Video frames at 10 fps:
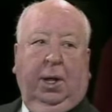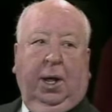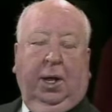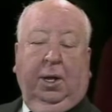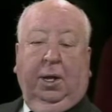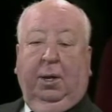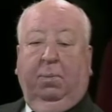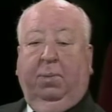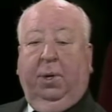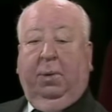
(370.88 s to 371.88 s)

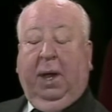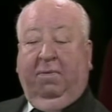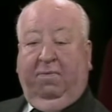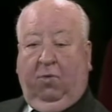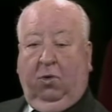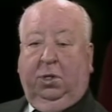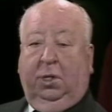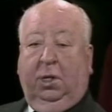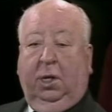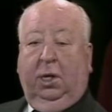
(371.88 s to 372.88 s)
But
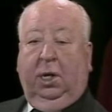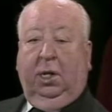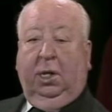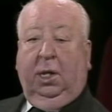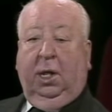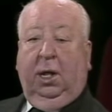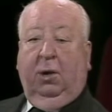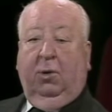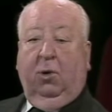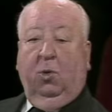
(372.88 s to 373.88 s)
unfortunately, the
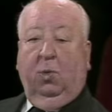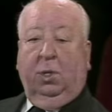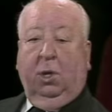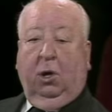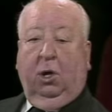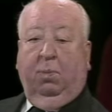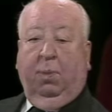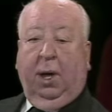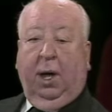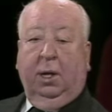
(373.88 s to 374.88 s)
hero was
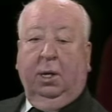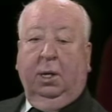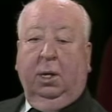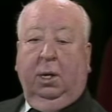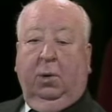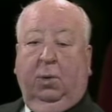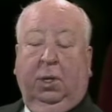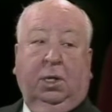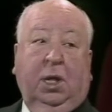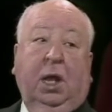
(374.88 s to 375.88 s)
occupied
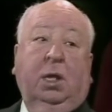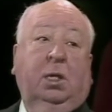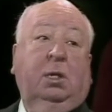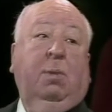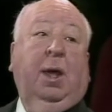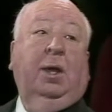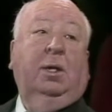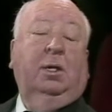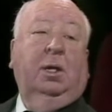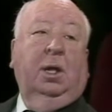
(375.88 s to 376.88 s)
with a tennis match.
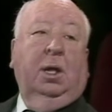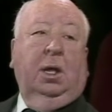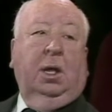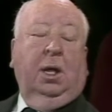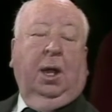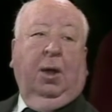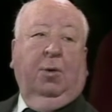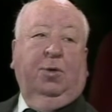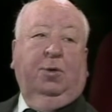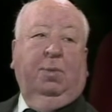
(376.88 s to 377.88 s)
And I
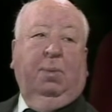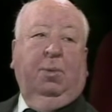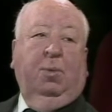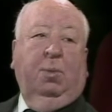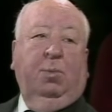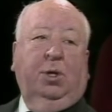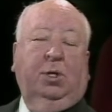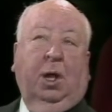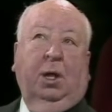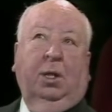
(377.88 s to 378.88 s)
always remember when we
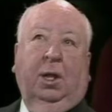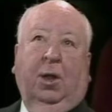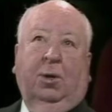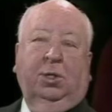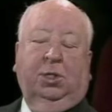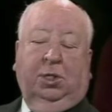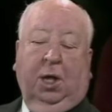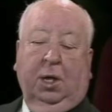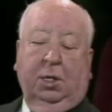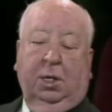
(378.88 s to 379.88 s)
shot the long
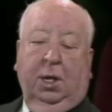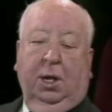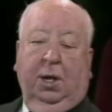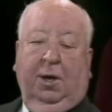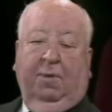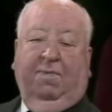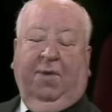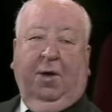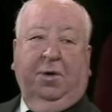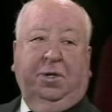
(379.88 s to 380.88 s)
shots at
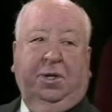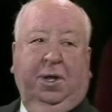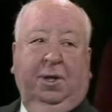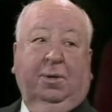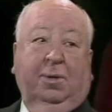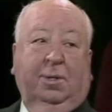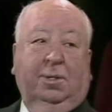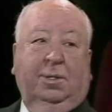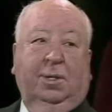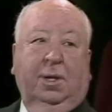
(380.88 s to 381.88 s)
Forest
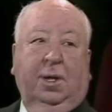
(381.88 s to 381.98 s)
Hills,